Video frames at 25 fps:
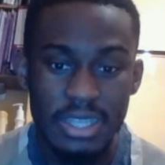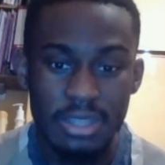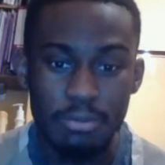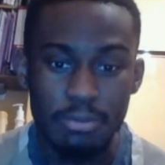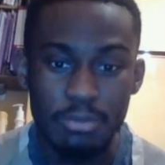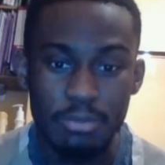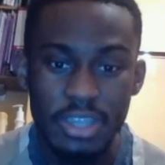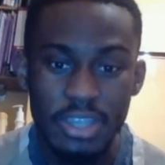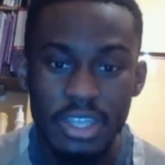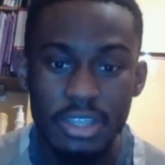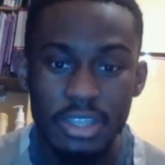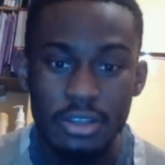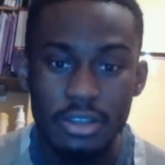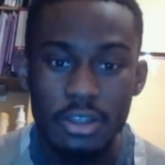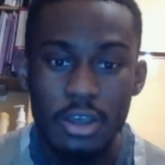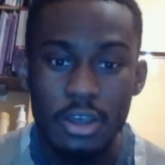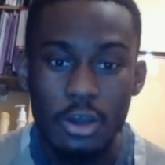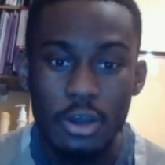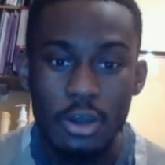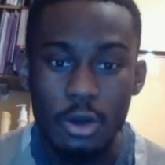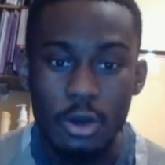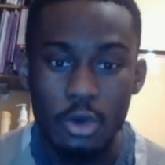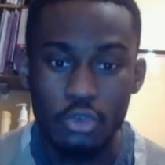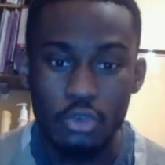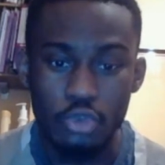It says,
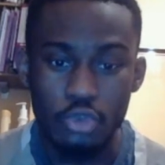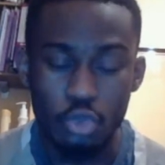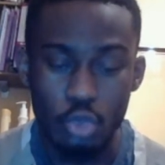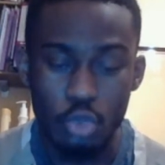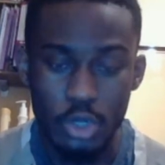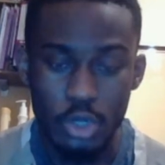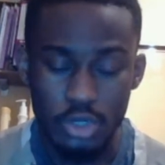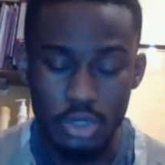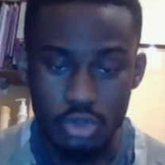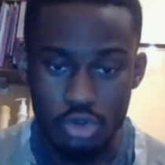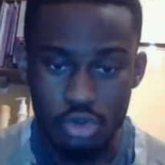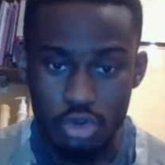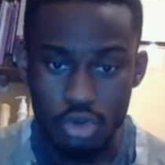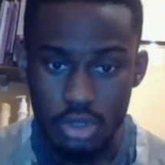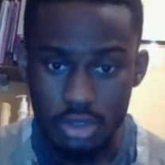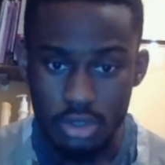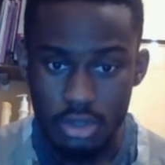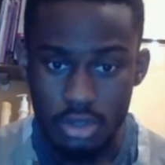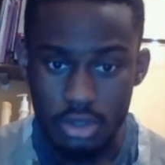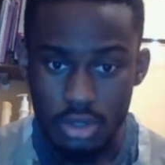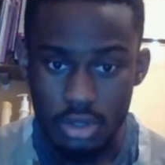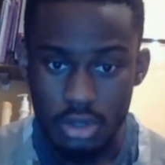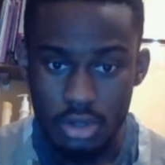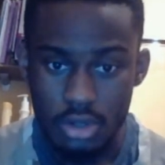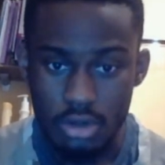and all of you are
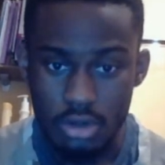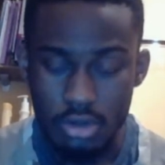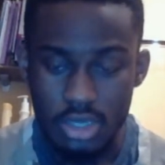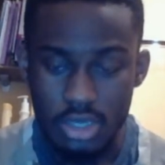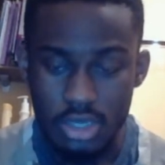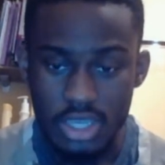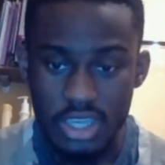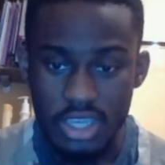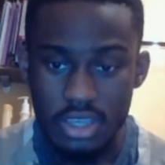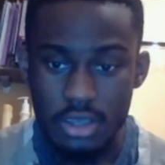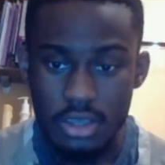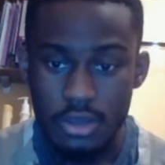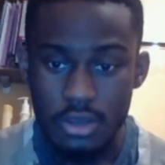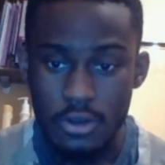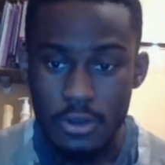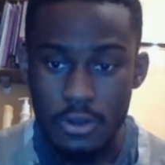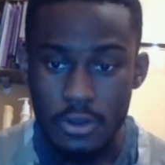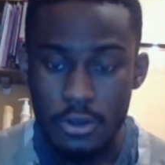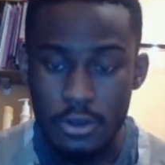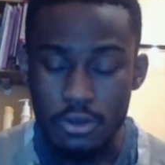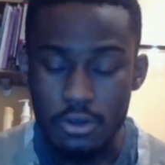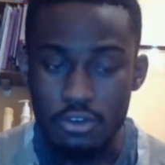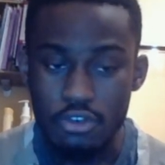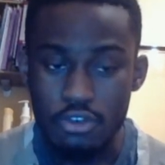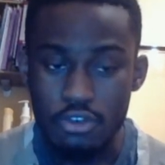children of the Most High.